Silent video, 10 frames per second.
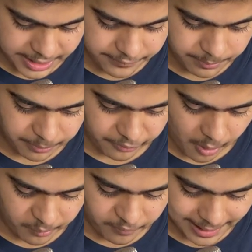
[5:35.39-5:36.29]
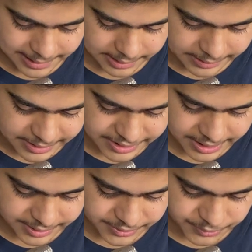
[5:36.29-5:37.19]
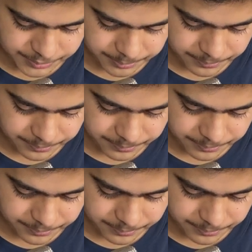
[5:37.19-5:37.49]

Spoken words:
even performed well in this test.